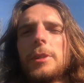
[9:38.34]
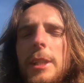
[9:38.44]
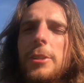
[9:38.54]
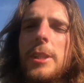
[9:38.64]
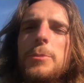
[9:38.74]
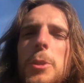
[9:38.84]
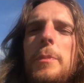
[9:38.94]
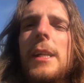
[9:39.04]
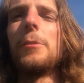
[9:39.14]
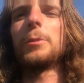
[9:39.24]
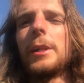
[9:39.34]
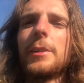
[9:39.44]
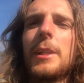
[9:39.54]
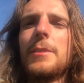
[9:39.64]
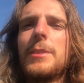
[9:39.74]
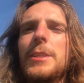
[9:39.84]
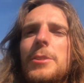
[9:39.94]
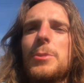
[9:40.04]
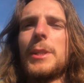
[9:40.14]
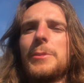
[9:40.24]
Incredible amount of wildlife here
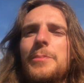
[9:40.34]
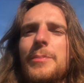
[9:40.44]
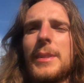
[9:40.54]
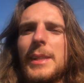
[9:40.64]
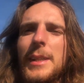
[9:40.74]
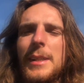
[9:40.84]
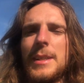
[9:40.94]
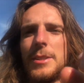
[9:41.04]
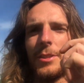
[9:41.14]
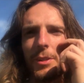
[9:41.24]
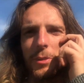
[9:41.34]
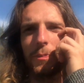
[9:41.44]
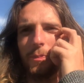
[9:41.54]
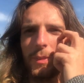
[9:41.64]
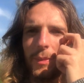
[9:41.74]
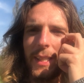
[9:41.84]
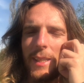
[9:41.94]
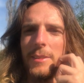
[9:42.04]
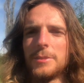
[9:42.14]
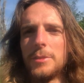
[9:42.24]
as well. So we
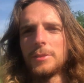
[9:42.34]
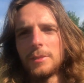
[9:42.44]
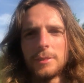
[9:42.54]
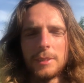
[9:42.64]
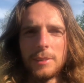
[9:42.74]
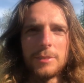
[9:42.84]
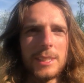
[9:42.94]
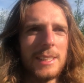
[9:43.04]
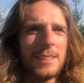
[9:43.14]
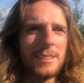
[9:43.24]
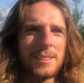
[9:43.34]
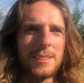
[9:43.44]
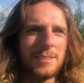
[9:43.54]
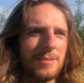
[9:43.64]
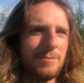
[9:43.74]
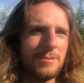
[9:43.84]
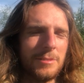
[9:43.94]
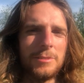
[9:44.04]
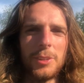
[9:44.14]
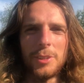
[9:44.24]
have deers,
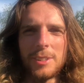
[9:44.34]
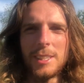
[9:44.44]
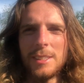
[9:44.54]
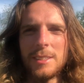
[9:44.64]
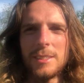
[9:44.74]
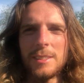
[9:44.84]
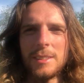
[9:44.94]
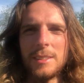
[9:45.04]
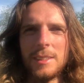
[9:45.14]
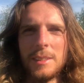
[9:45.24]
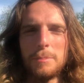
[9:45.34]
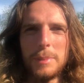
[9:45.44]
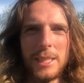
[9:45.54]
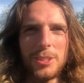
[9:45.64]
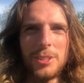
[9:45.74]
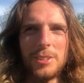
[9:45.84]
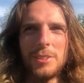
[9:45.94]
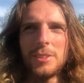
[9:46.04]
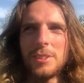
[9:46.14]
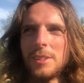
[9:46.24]
foxes,
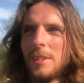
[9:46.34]
badgers,